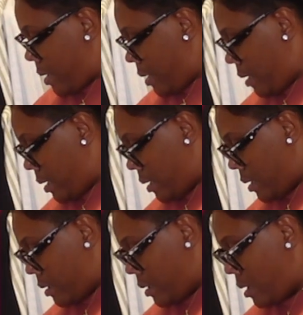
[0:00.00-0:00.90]

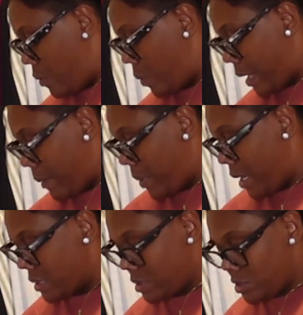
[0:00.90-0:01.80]
And when I
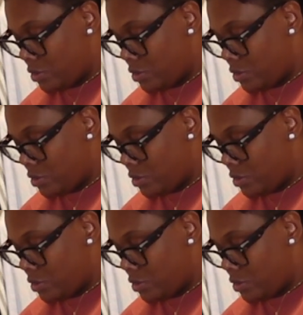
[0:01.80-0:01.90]
passed these